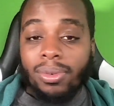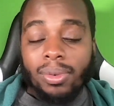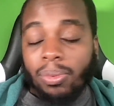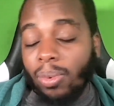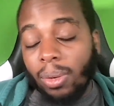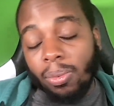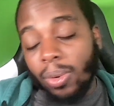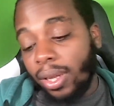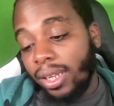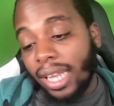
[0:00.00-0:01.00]

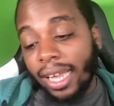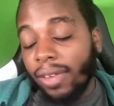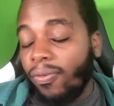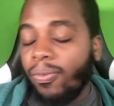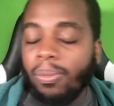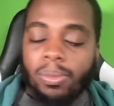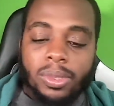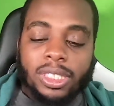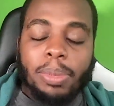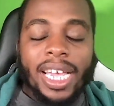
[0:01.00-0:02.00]
What like if
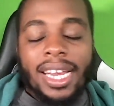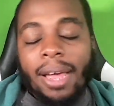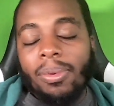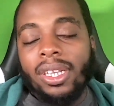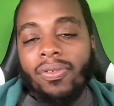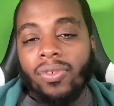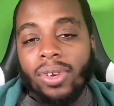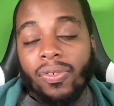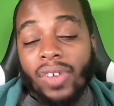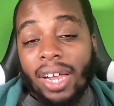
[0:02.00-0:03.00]
span that within 4
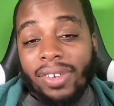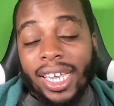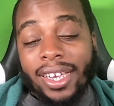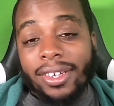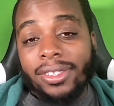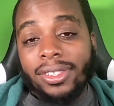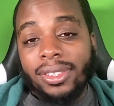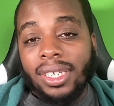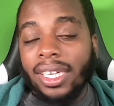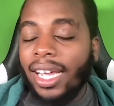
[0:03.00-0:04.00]
to 5 years,
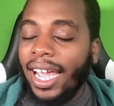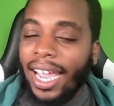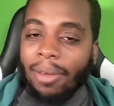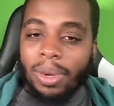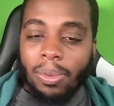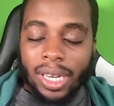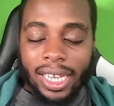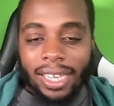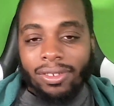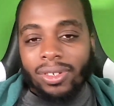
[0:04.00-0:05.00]
and we want to
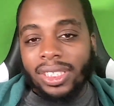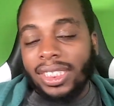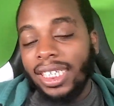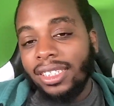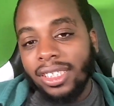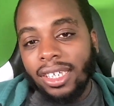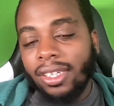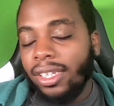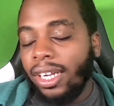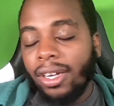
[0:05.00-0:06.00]
give you an extension,
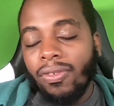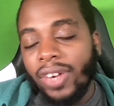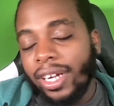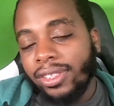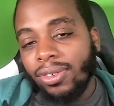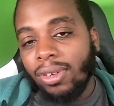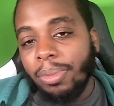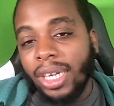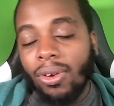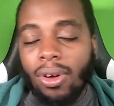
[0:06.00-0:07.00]
your career is going to
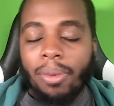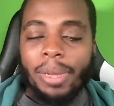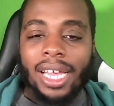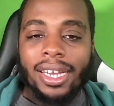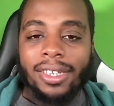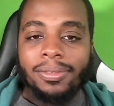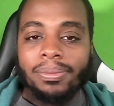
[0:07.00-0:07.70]
be gone by then,